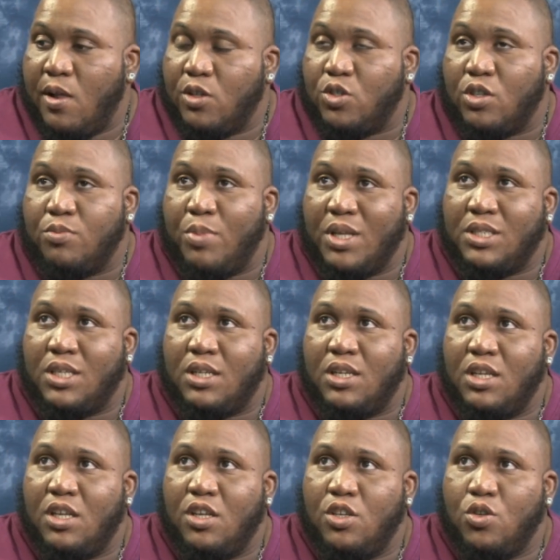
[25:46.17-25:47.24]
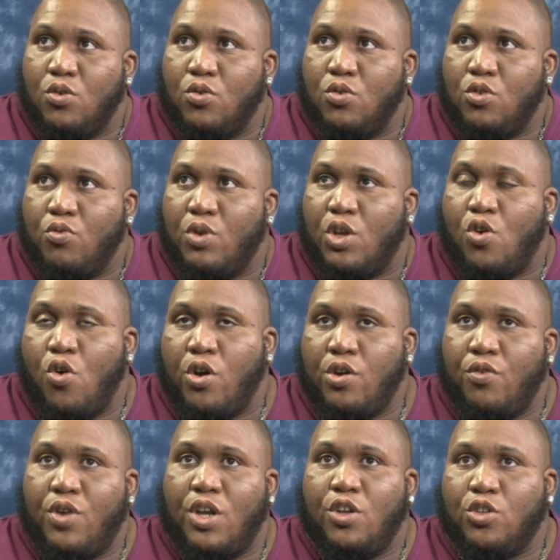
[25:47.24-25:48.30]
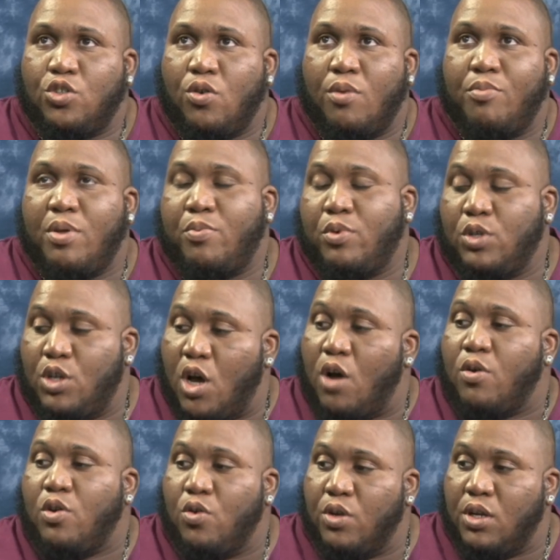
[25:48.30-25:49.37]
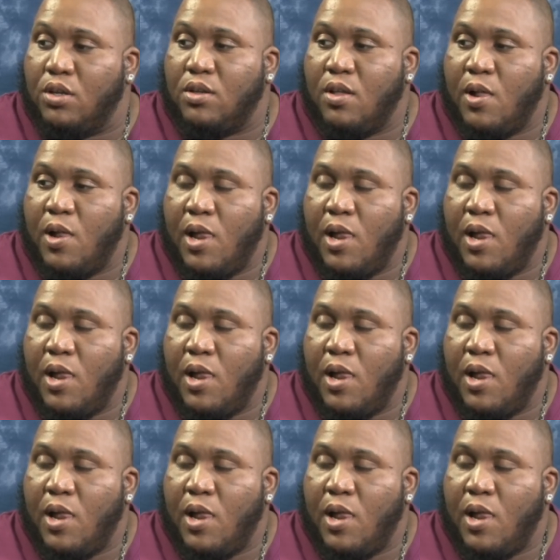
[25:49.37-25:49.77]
So it's basically you record a radio show and people download it.